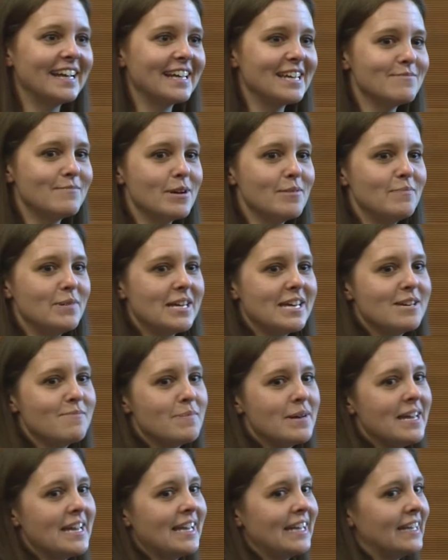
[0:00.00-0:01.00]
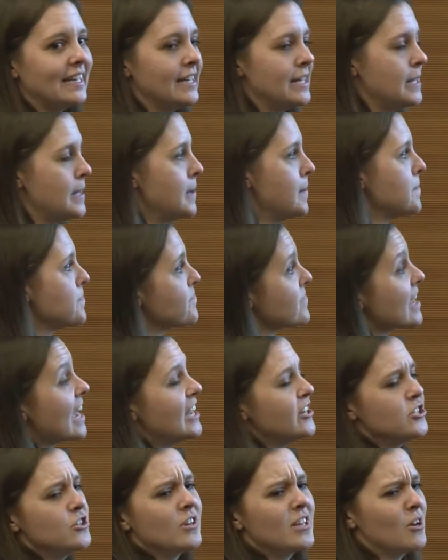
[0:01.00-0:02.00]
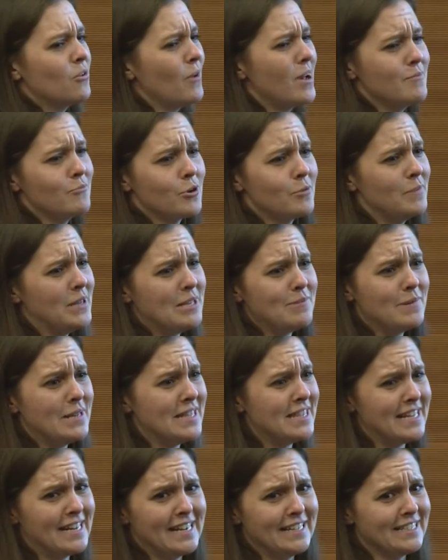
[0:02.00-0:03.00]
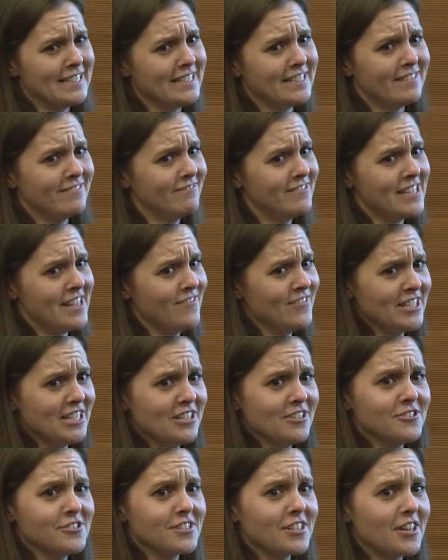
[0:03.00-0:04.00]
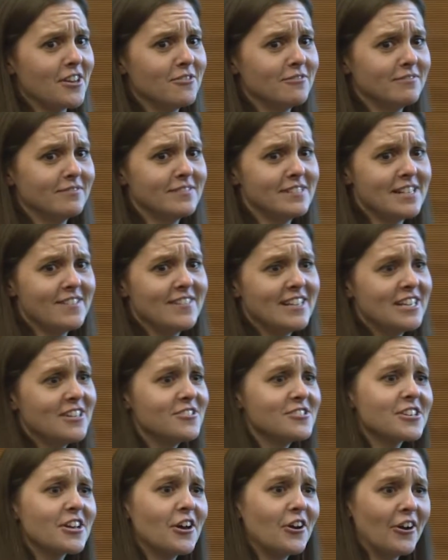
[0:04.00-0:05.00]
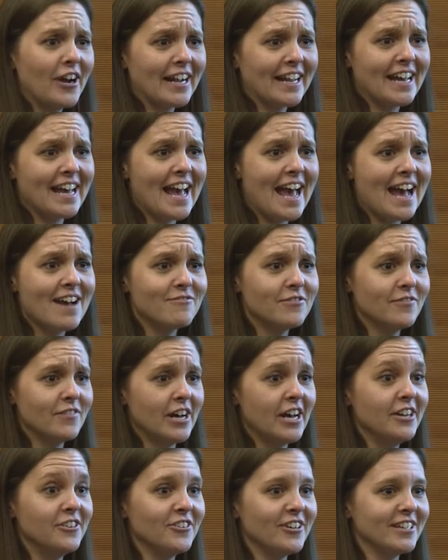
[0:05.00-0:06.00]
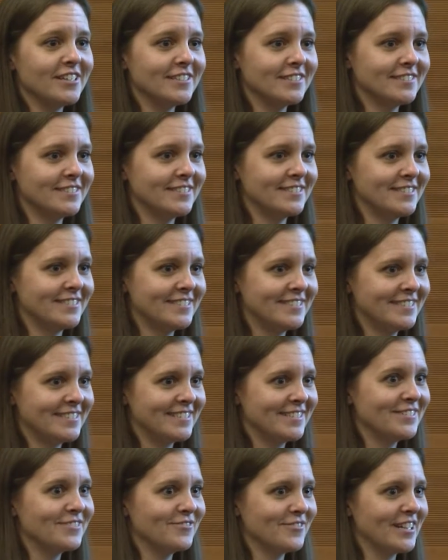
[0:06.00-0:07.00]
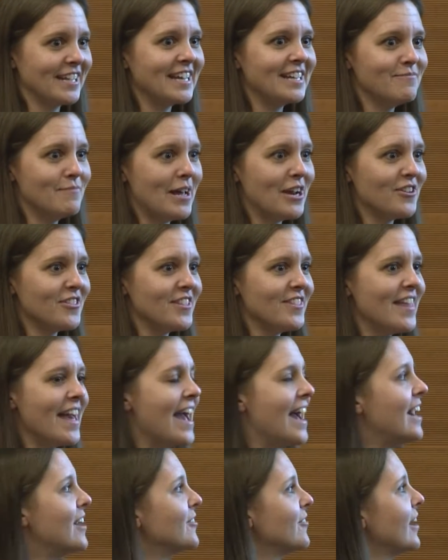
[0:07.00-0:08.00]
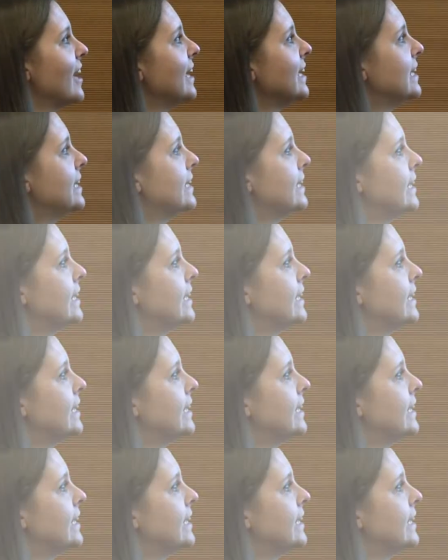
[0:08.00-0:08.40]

I get my BEP. I do get way more BEP than I did 17 years ago. 17 years ago, I got half of 100. We're getting better than that, right?